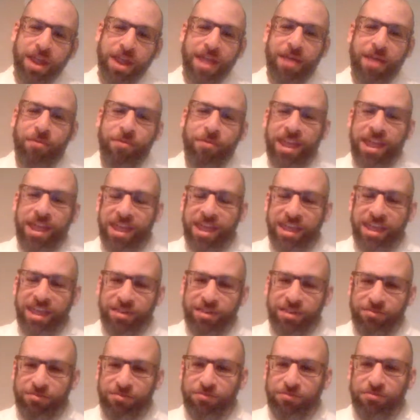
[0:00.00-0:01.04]
That way he
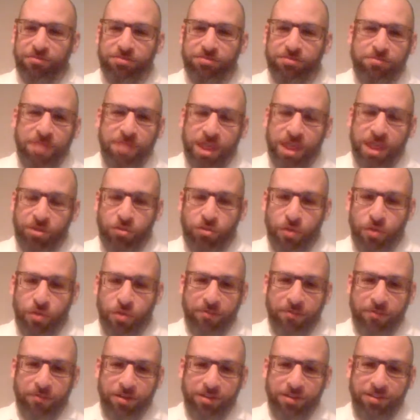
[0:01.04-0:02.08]
could pin
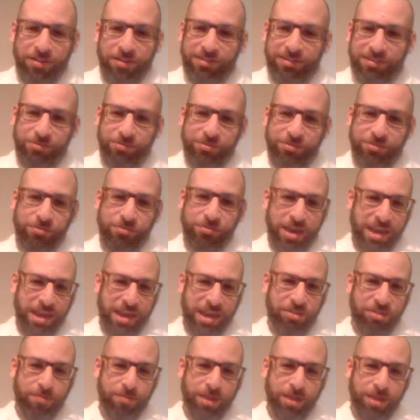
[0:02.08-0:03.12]
whoever to win
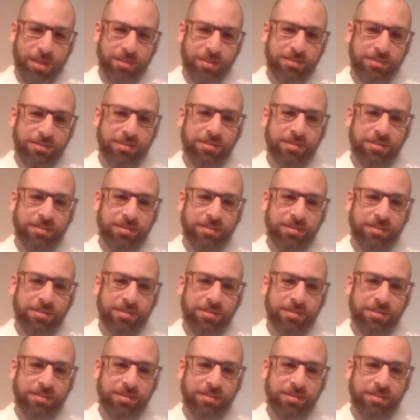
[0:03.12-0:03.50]
either belt.